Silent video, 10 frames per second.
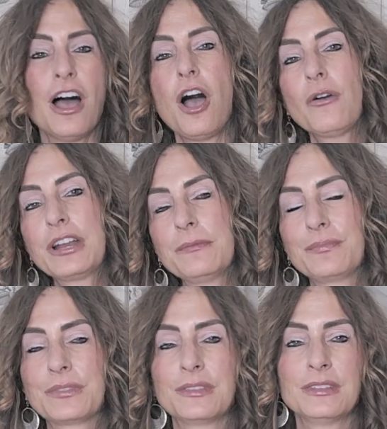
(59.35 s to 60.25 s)

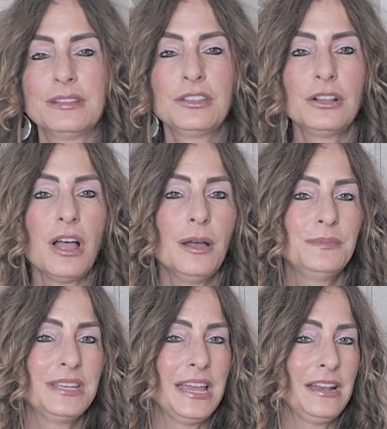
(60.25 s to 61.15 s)
Alrighty, little
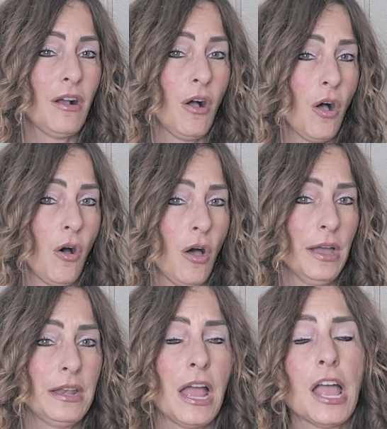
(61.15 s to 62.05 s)
update
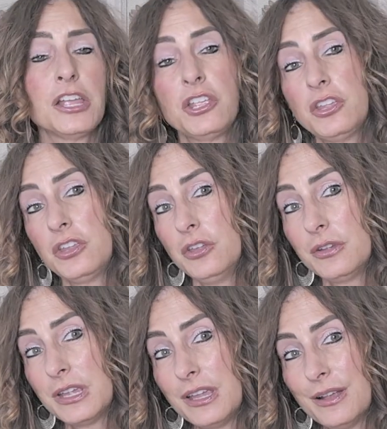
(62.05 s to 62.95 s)
on
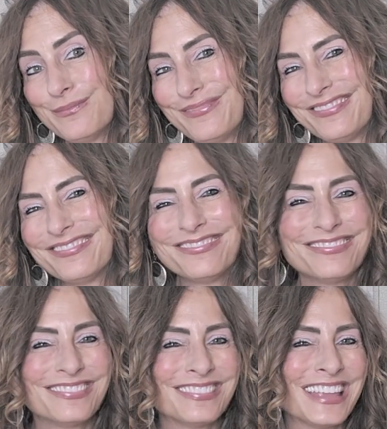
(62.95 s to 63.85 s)
Yuki.
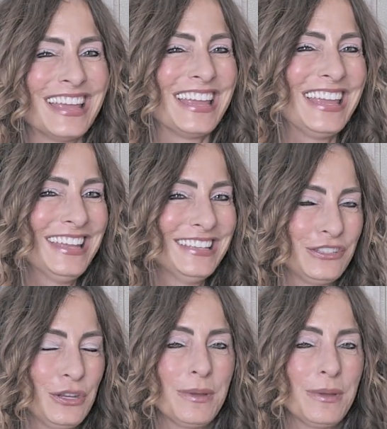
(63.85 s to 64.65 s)
He is doing